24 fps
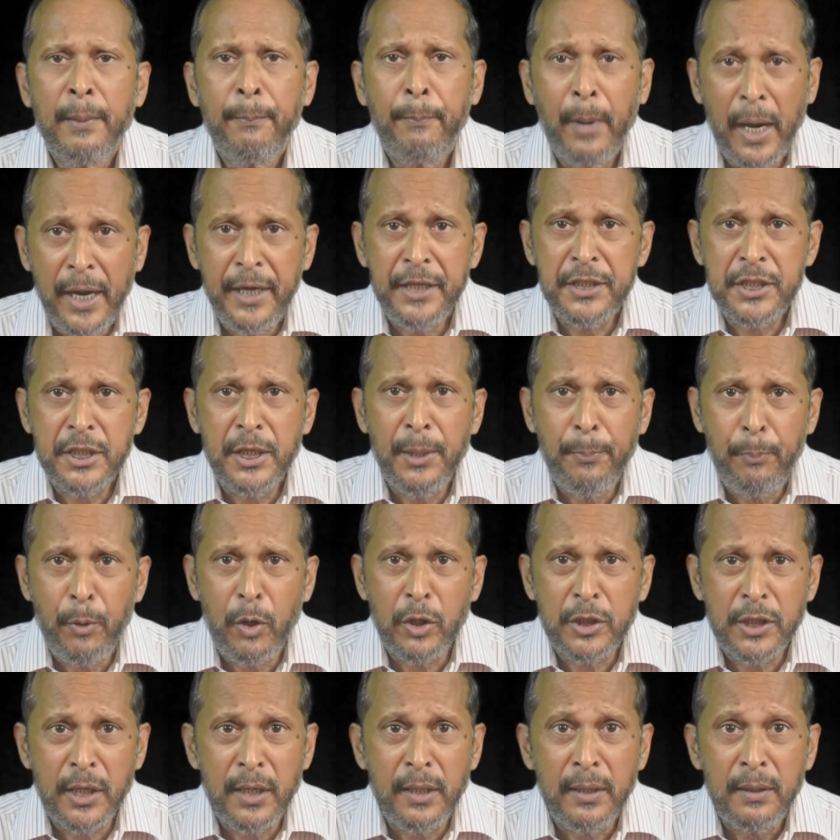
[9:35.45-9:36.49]
by its
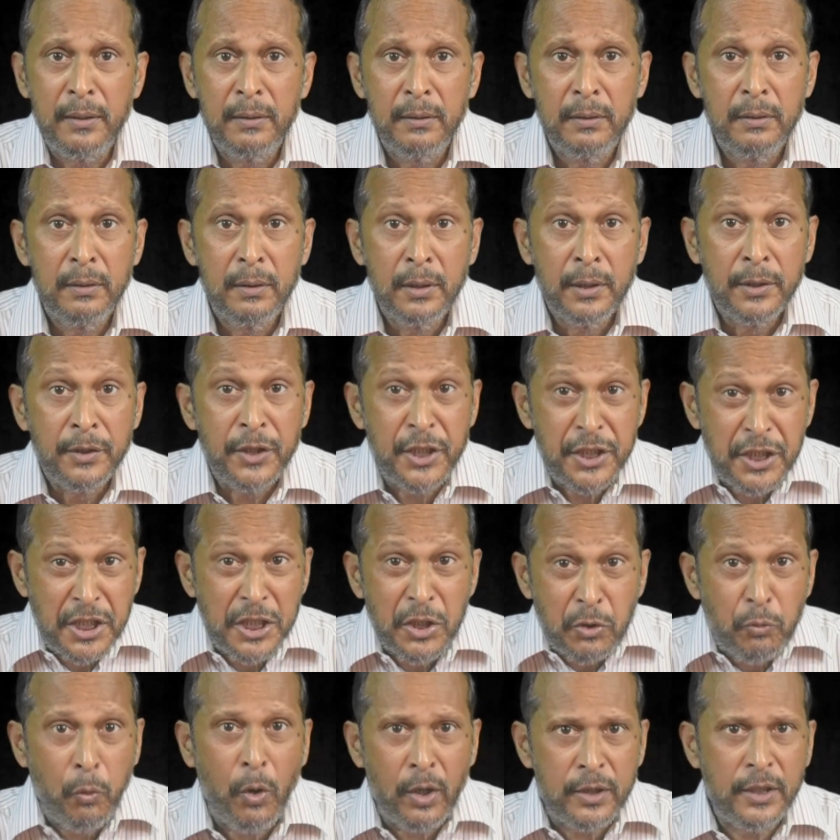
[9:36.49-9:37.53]
reporter. This
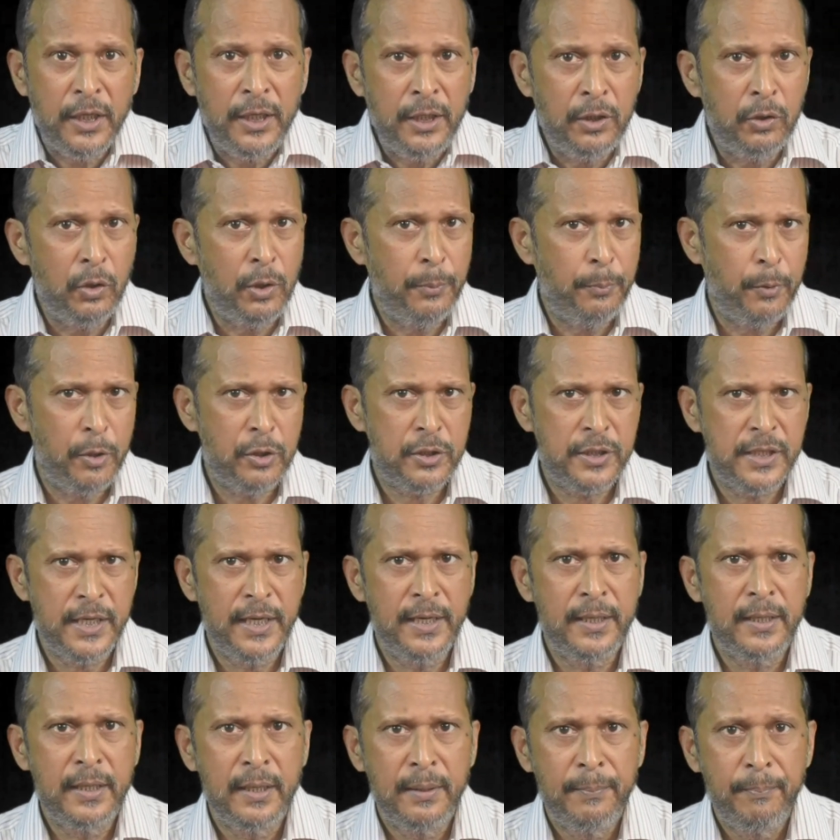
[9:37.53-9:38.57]
is what the Hindu report
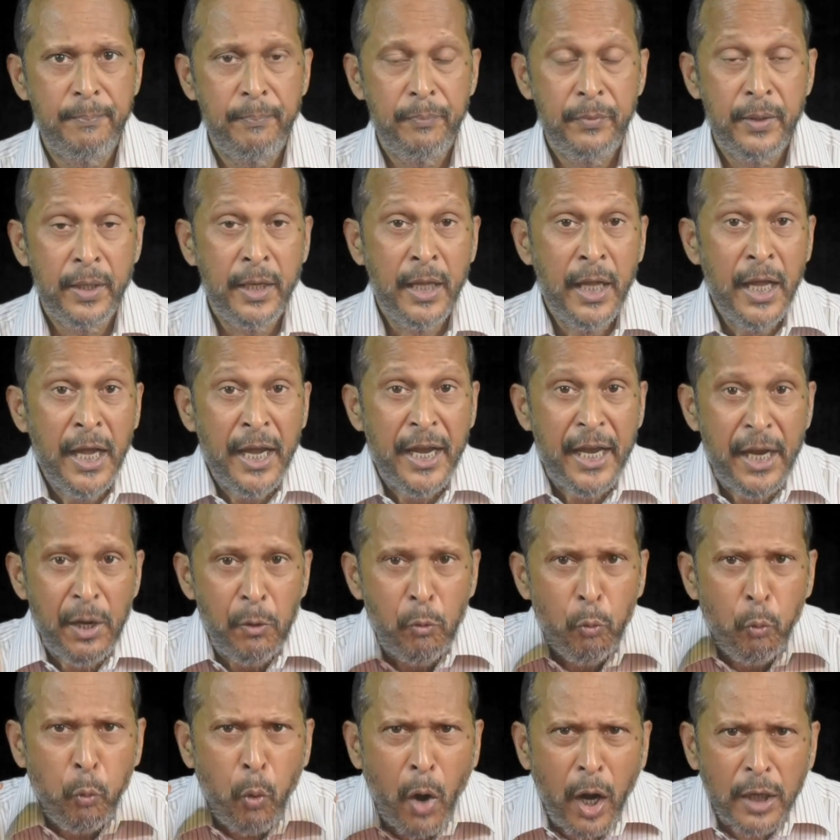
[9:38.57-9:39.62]
said. A
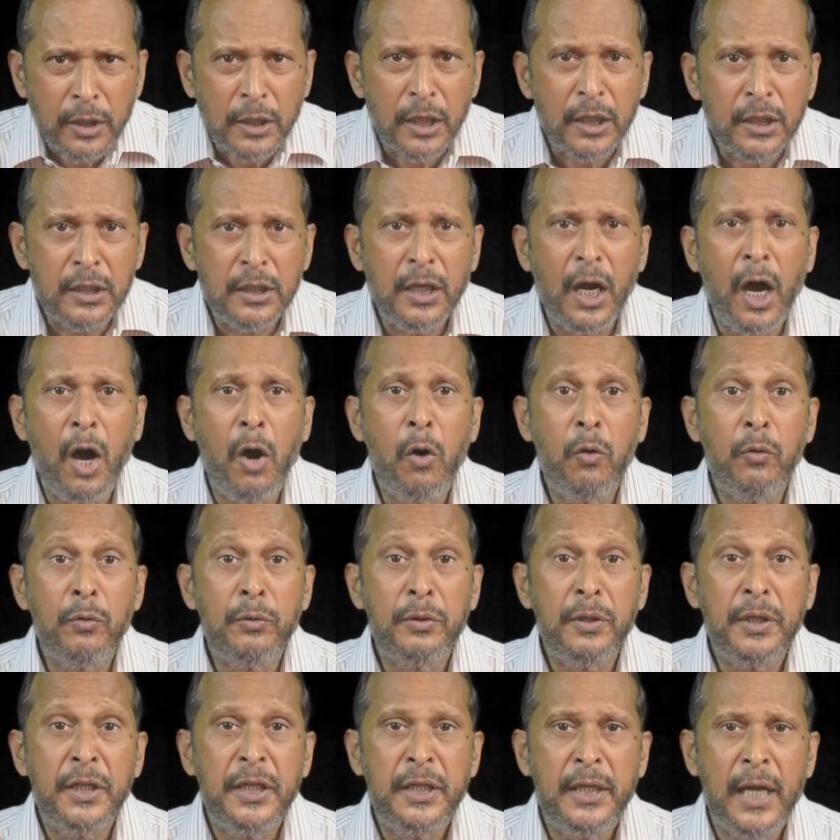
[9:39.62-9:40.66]
watered
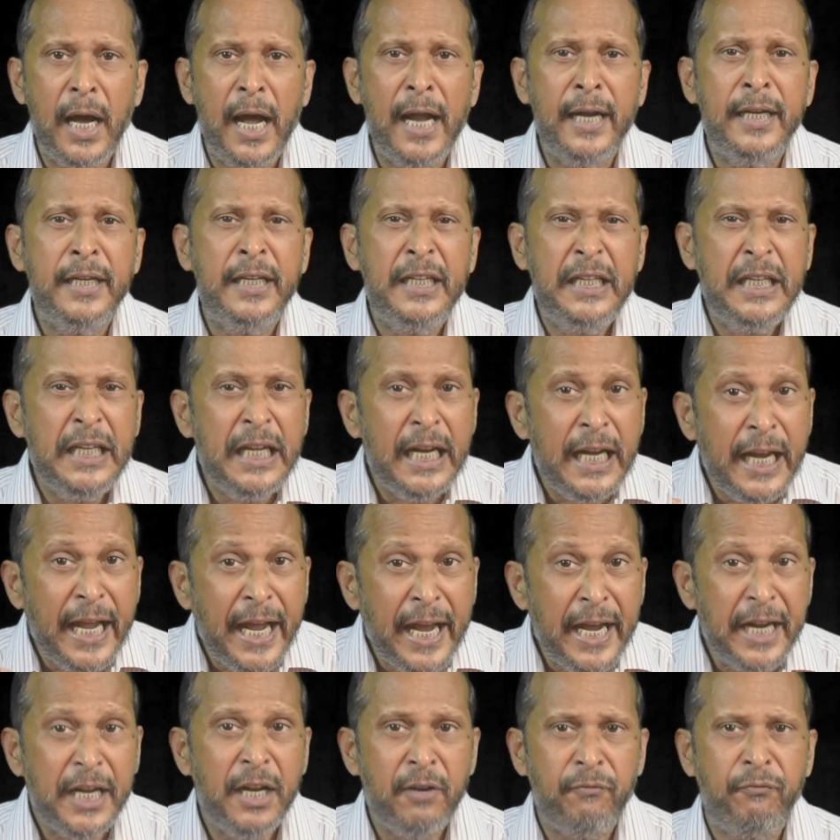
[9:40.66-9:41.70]
down and
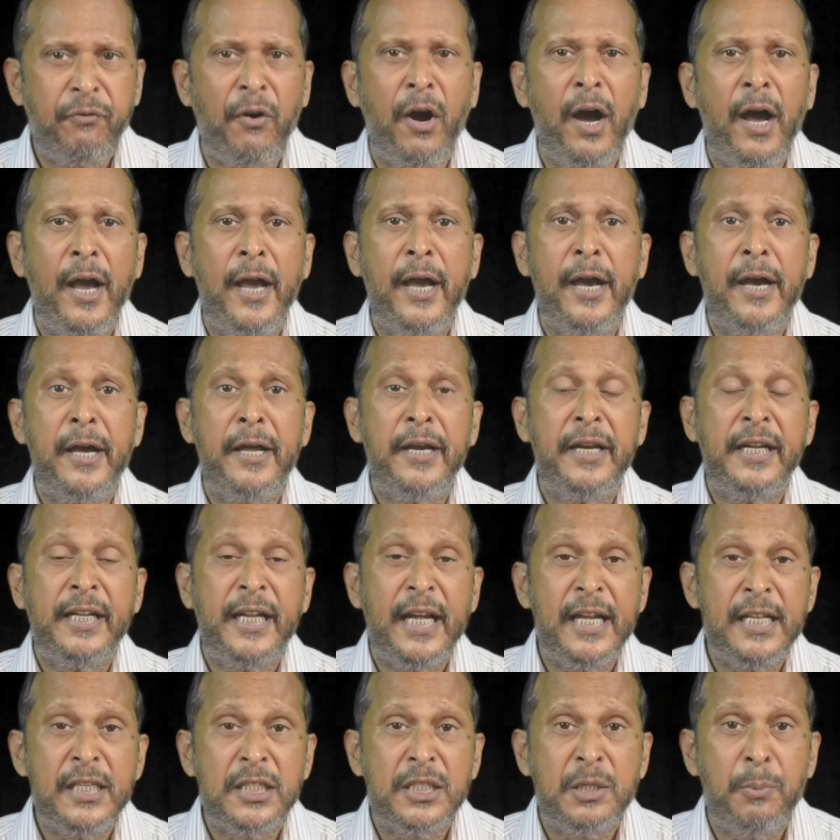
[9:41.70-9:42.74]
delayed FIR
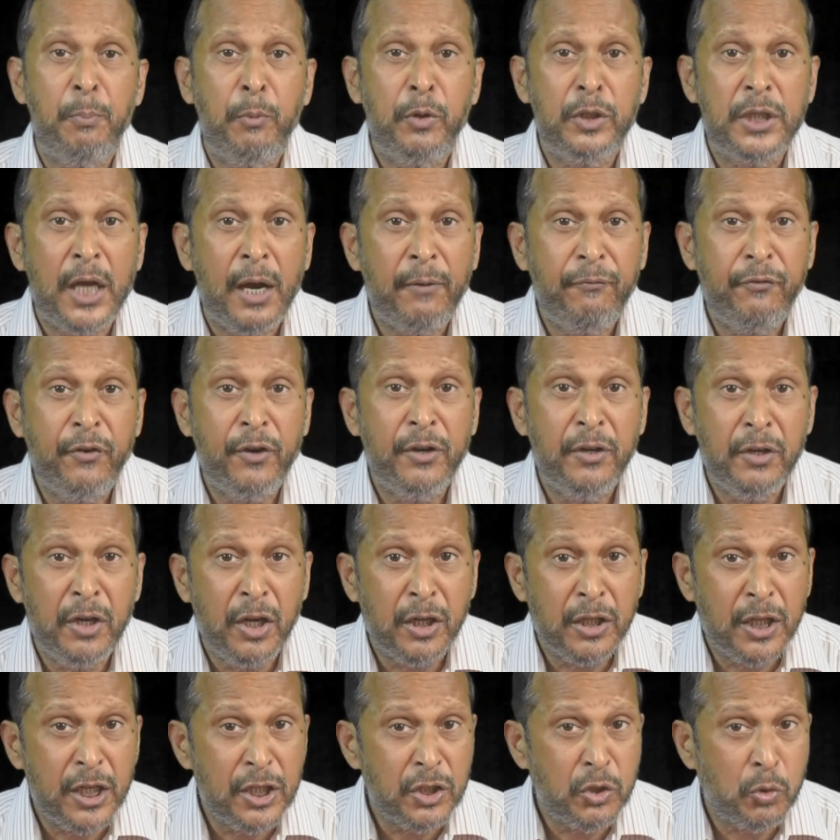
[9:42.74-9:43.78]
against
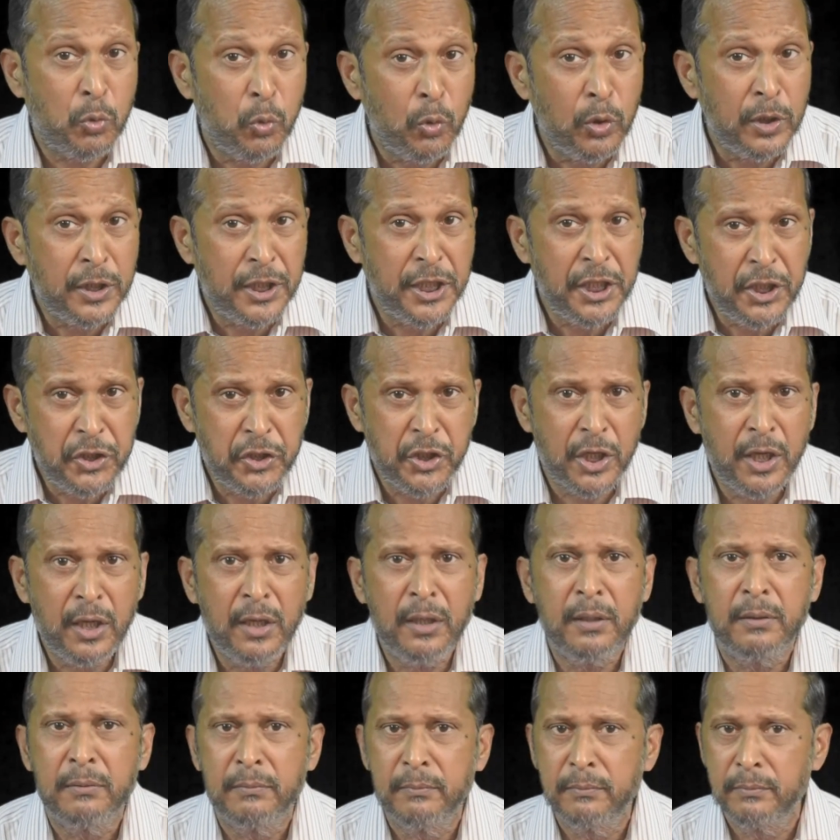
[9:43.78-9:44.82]
Muzaffarnagar school
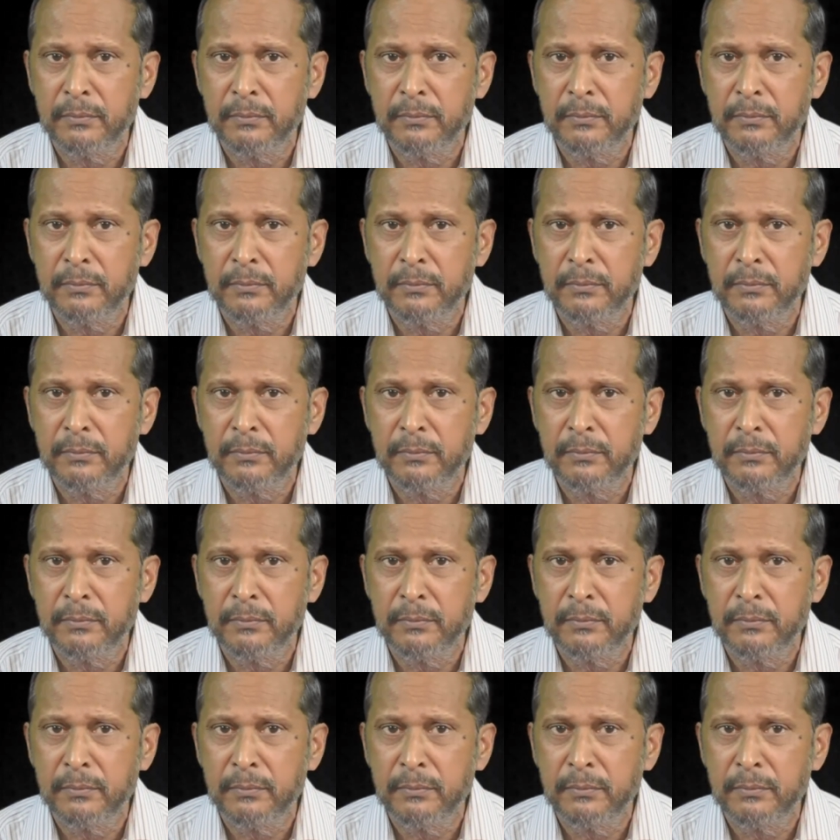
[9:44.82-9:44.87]
teacher